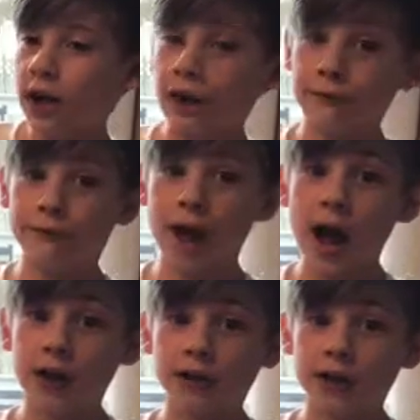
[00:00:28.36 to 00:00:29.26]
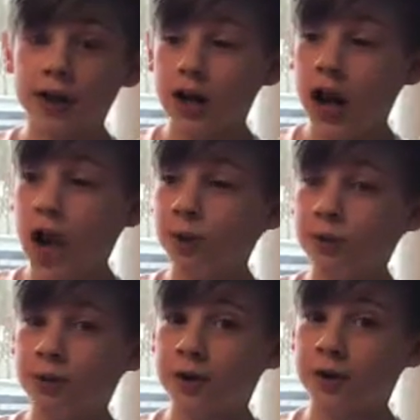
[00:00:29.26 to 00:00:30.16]
In fact, I
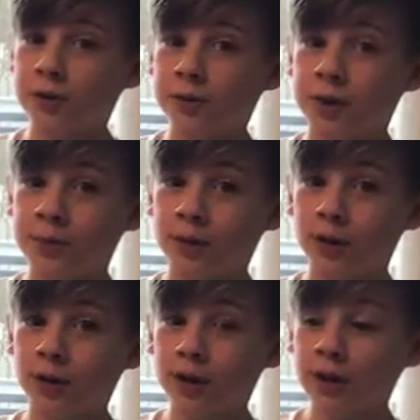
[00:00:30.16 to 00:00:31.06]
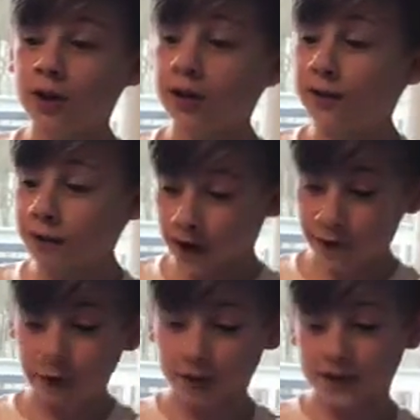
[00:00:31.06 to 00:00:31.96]
was one of those people that
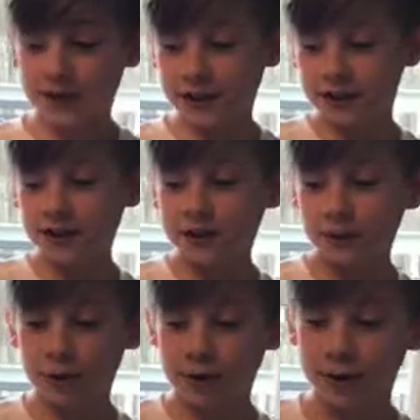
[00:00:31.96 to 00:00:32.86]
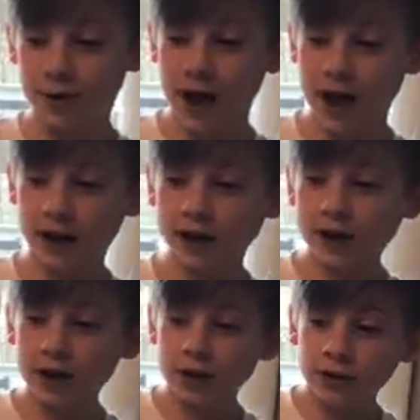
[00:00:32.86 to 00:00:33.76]
requested to bring him back.
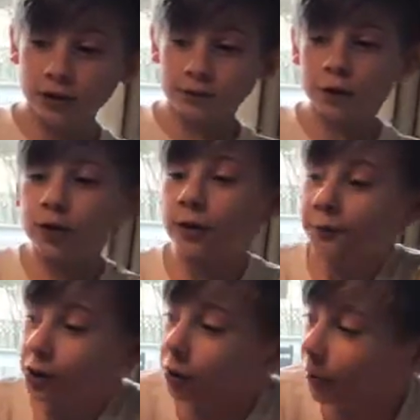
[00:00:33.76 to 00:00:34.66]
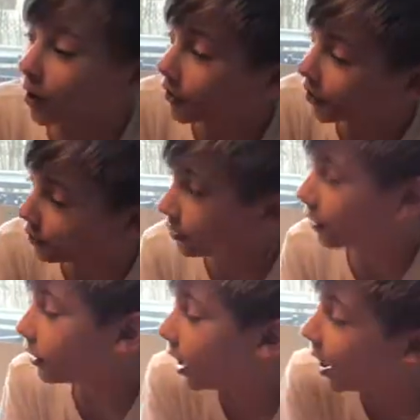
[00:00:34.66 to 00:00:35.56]
A few months
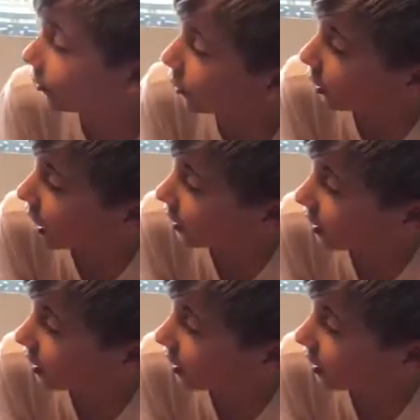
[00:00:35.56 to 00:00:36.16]
after I